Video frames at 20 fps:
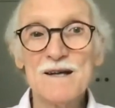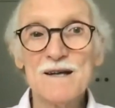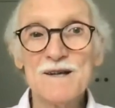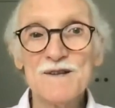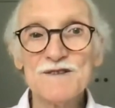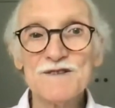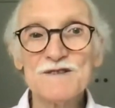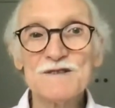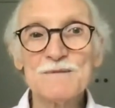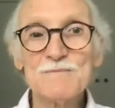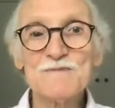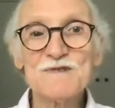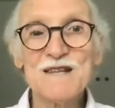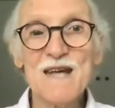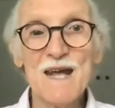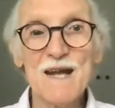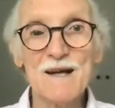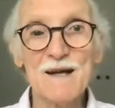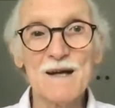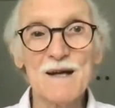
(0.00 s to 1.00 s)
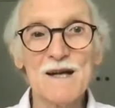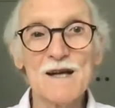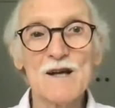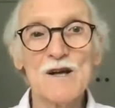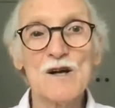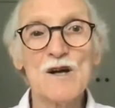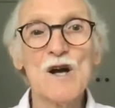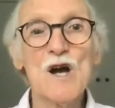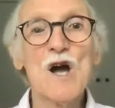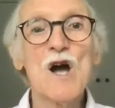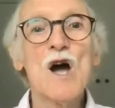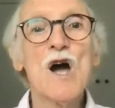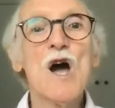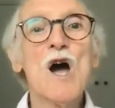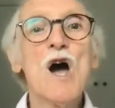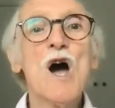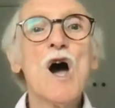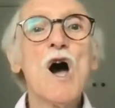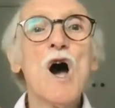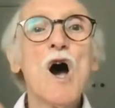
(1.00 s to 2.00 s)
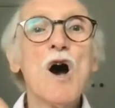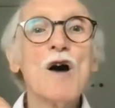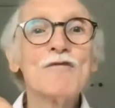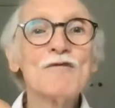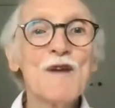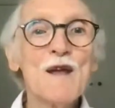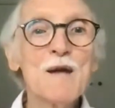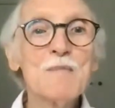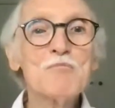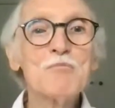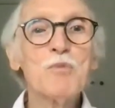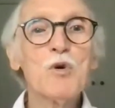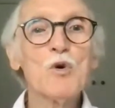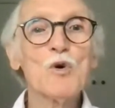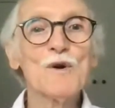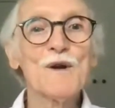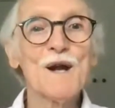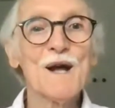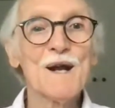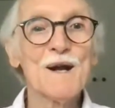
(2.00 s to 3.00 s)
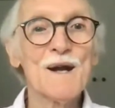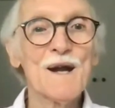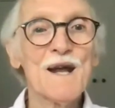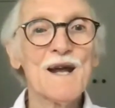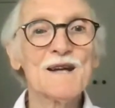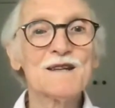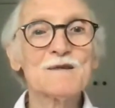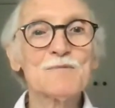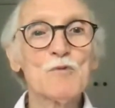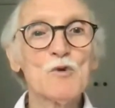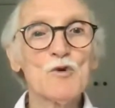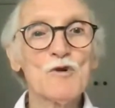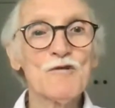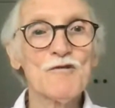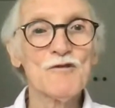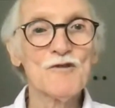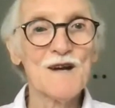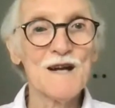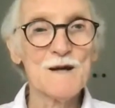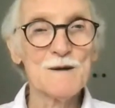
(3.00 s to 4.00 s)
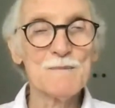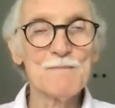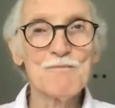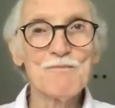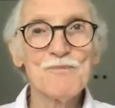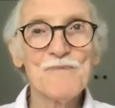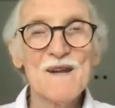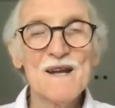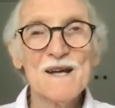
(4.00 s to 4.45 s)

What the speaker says: Customs Handling of Import and Export Freight.